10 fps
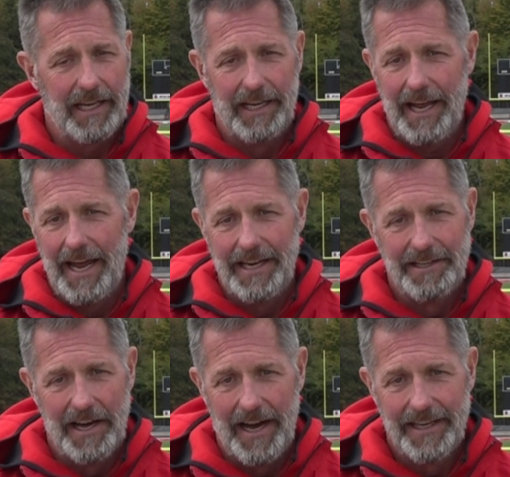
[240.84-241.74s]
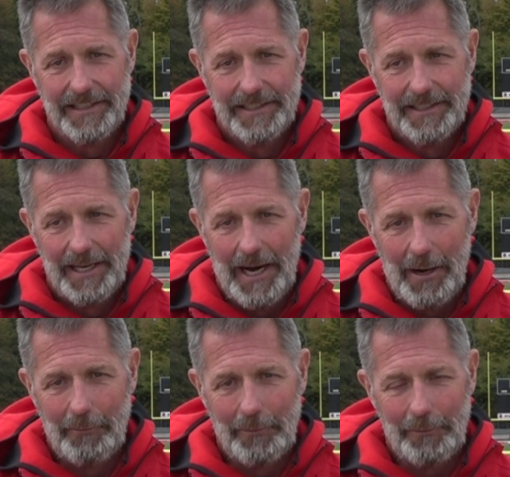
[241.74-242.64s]
and
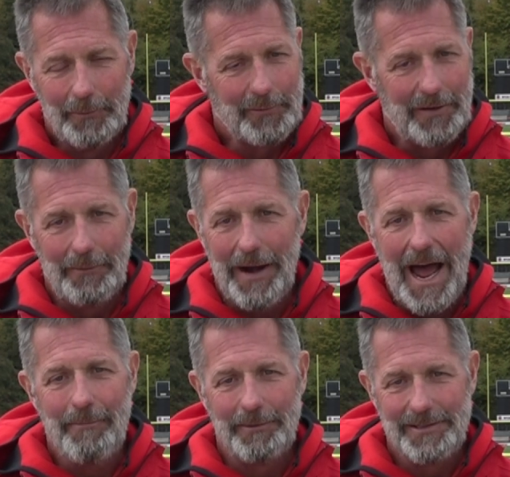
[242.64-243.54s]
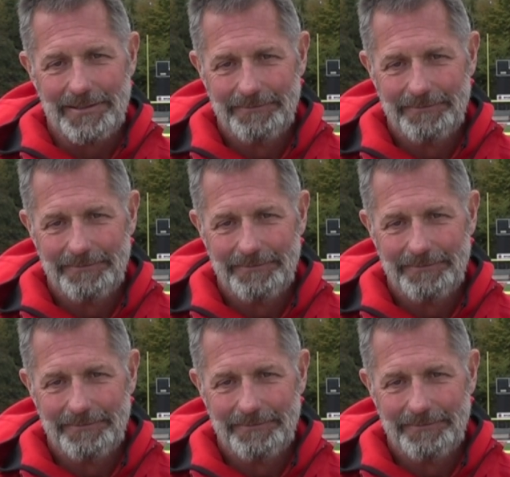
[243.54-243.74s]
we'll see what happens.